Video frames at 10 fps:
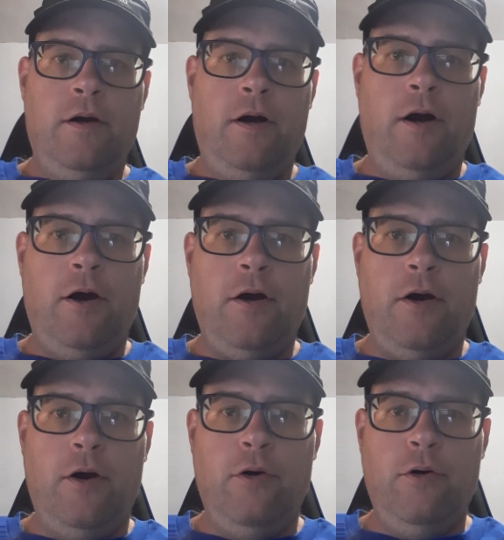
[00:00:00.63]

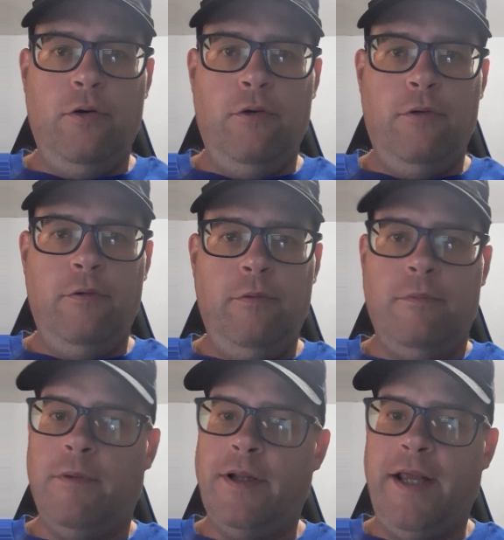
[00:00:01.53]
Uh-oh,
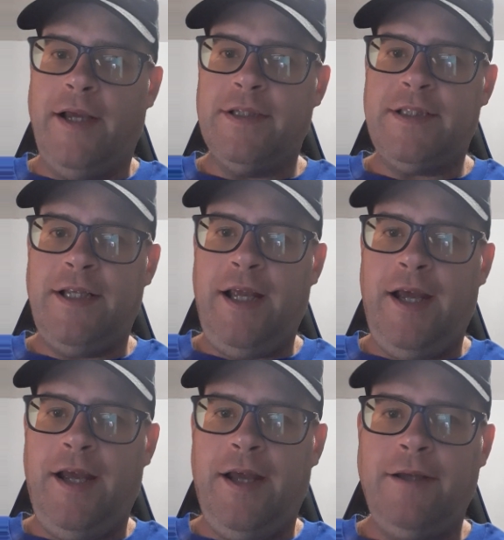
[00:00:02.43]
what day is
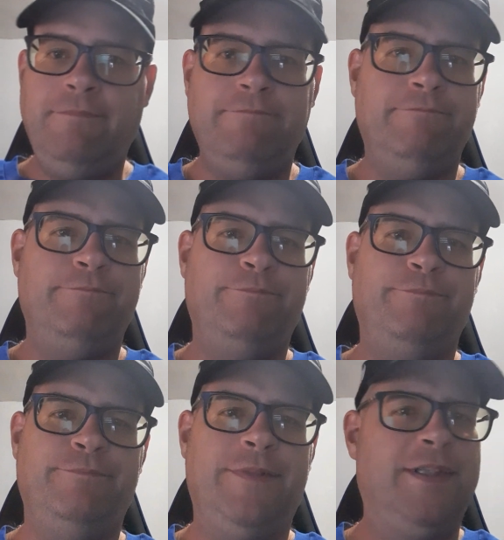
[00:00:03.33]
today?
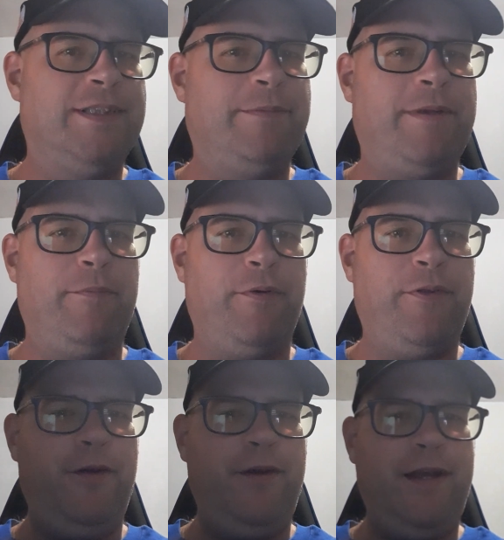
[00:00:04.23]
September
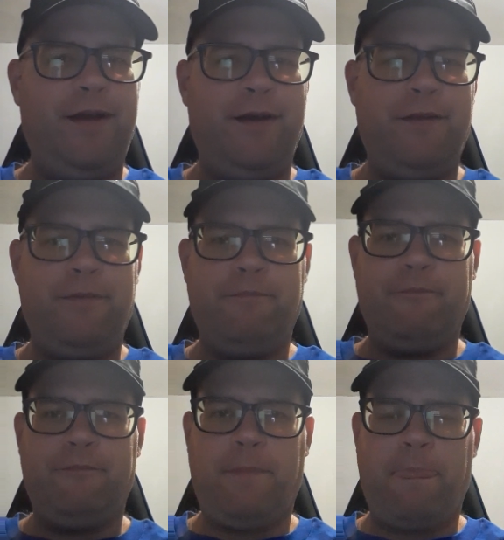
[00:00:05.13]
30th.
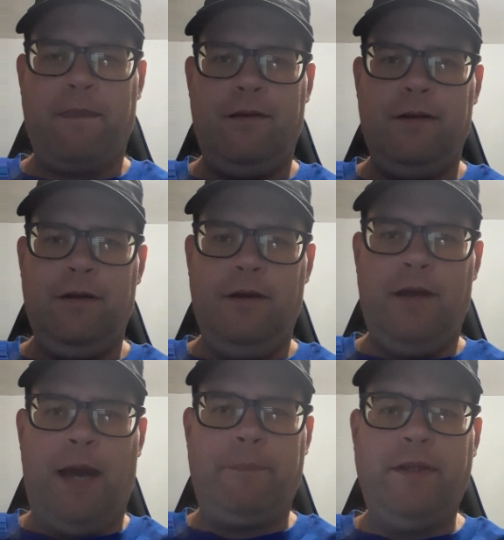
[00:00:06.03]

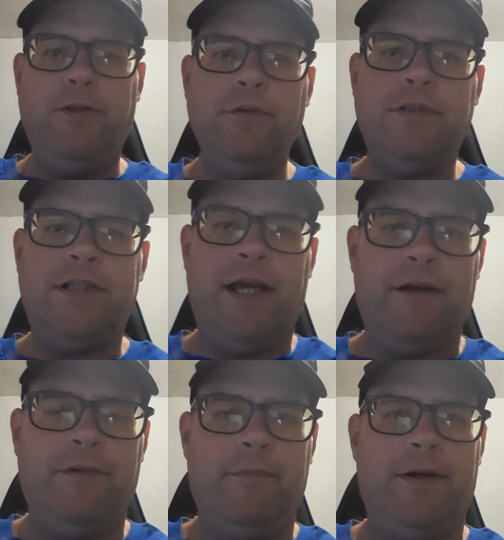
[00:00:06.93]
Happy Toots Day,
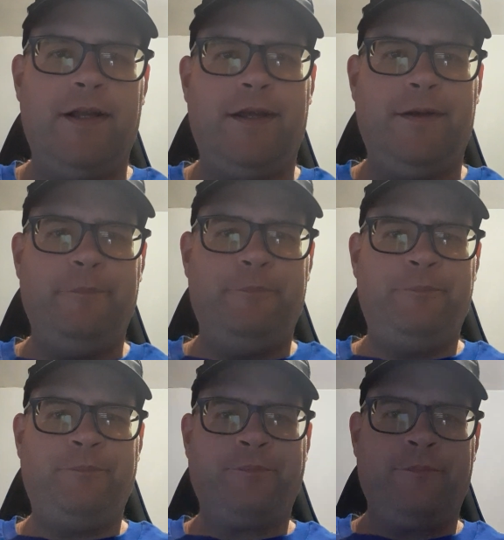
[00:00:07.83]
everybody.
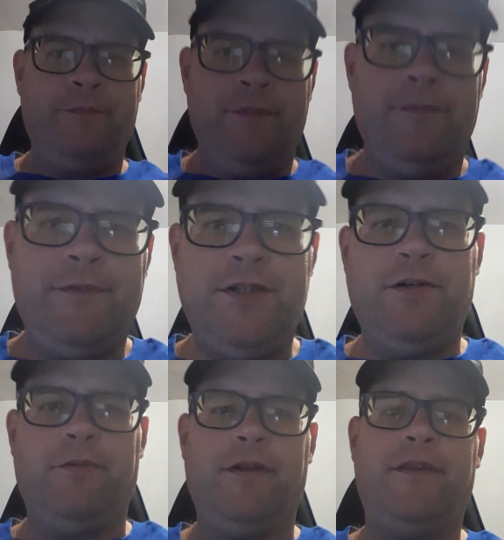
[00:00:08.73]
Did
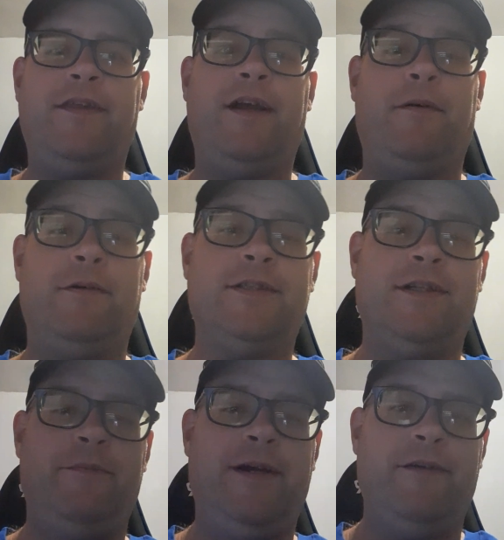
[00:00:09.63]
you really think I was
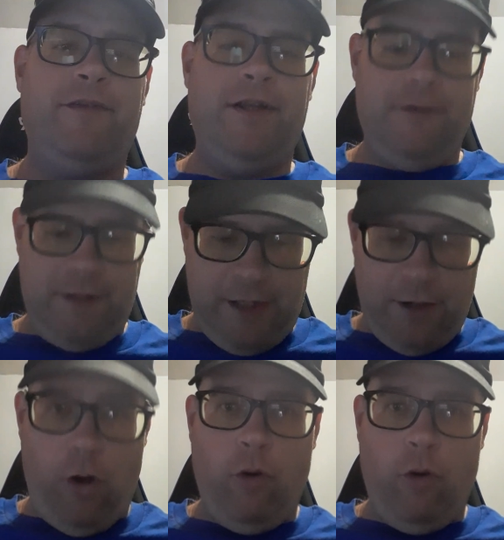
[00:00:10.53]
going to make a video today?